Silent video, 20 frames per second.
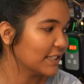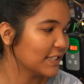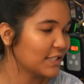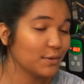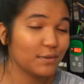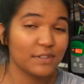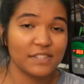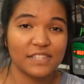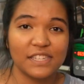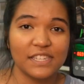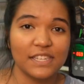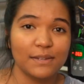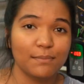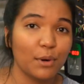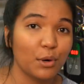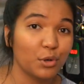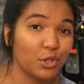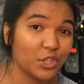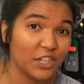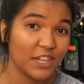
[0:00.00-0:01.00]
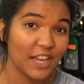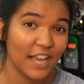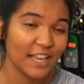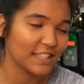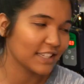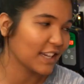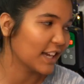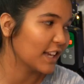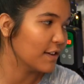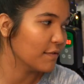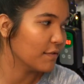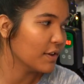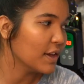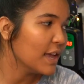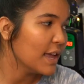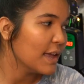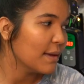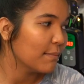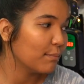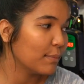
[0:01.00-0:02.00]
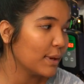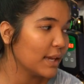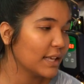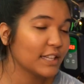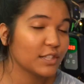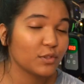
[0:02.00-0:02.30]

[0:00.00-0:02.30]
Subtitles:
As you can see, Mochi has kind of made